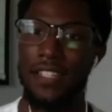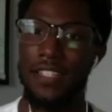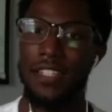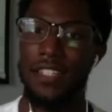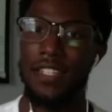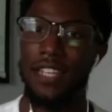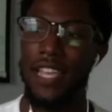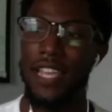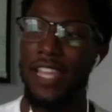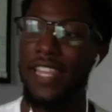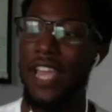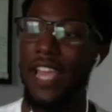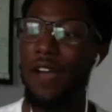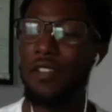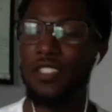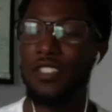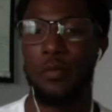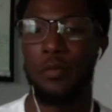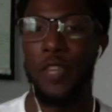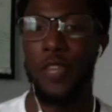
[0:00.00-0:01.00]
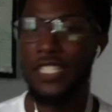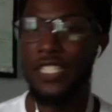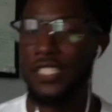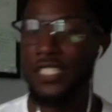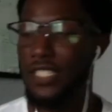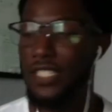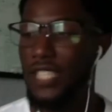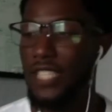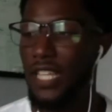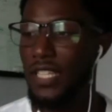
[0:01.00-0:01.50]
And that was the biggest
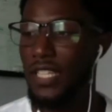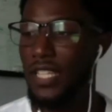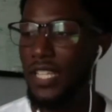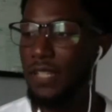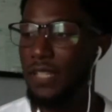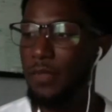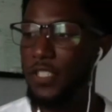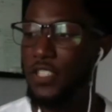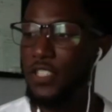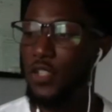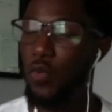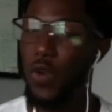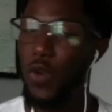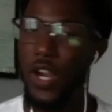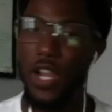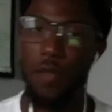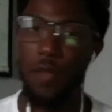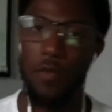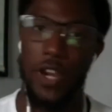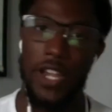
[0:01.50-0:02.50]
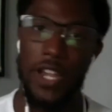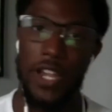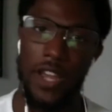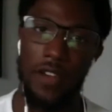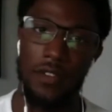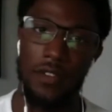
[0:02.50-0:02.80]
thing that led me to where I am right now.